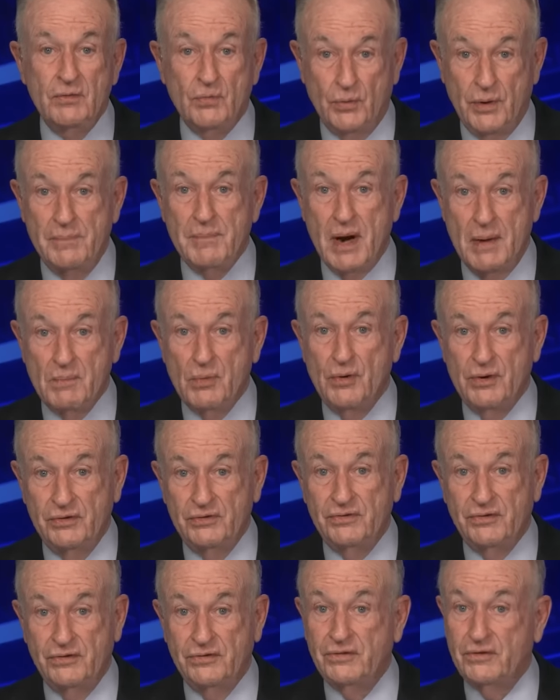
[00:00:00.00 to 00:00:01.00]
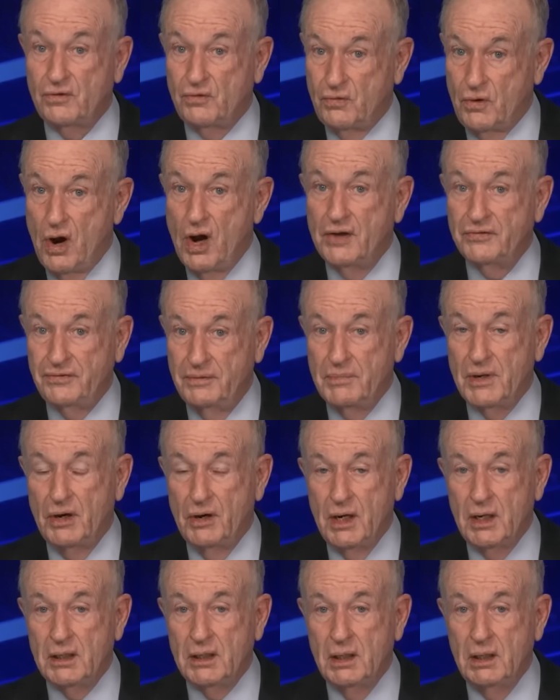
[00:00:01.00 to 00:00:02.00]
remembrances across
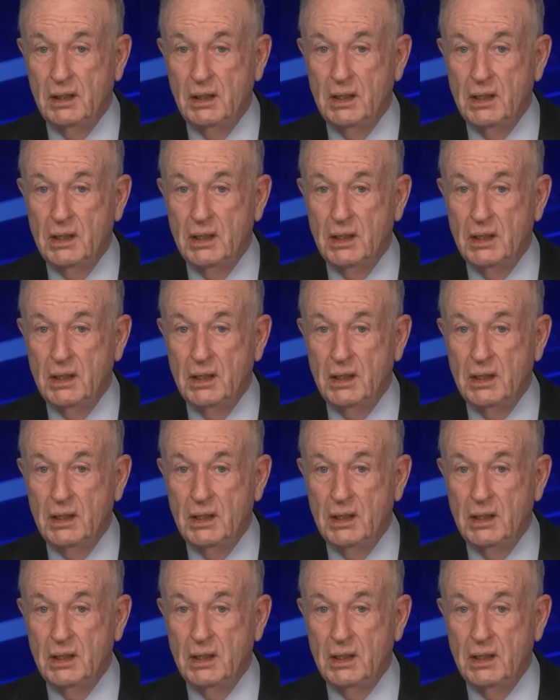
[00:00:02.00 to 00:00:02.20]
America